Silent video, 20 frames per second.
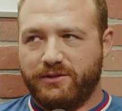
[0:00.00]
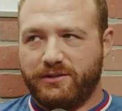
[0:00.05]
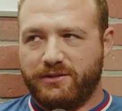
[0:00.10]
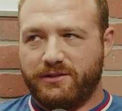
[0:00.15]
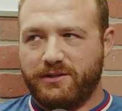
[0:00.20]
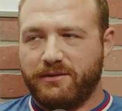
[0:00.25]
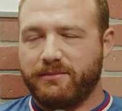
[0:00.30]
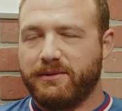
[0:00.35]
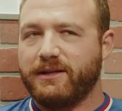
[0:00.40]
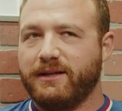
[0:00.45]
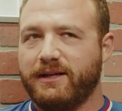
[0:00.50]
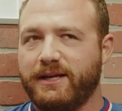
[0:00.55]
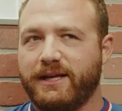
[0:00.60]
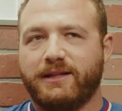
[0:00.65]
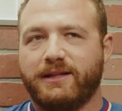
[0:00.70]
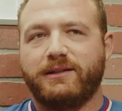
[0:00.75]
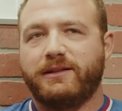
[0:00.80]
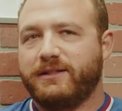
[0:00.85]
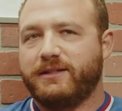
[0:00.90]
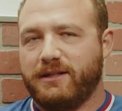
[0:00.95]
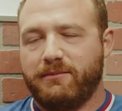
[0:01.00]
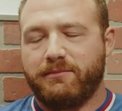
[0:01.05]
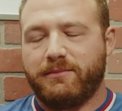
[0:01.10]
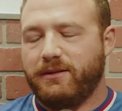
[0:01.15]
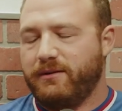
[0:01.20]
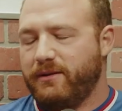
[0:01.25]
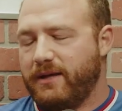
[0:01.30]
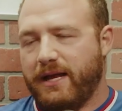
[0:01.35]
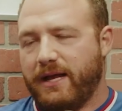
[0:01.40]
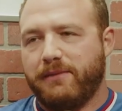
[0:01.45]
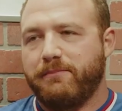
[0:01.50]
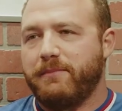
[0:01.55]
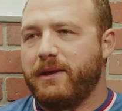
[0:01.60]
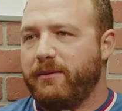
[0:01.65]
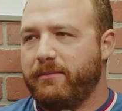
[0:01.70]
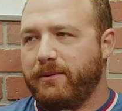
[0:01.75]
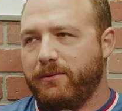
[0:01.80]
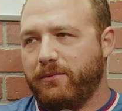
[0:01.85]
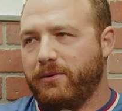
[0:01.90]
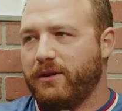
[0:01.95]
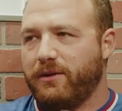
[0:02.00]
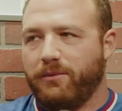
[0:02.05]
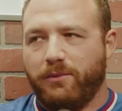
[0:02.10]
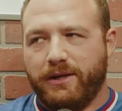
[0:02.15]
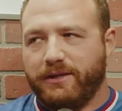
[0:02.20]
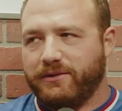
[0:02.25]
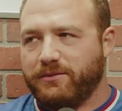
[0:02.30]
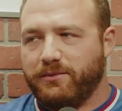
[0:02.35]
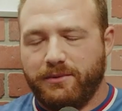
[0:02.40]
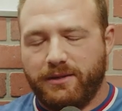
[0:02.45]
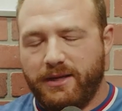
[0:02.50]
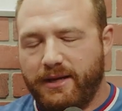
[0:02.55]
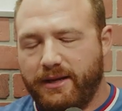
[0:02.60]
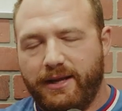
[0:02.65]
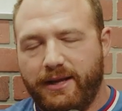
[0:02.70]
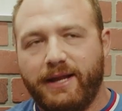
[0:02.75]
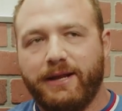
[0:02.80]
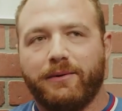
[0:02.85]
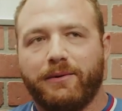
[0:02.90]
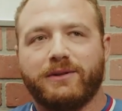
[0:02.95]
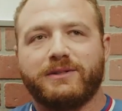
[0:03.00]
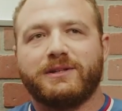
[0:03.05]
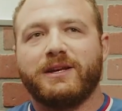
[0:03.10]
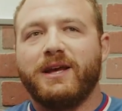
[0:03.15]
Is something that? Maybe one of the ways. Okay.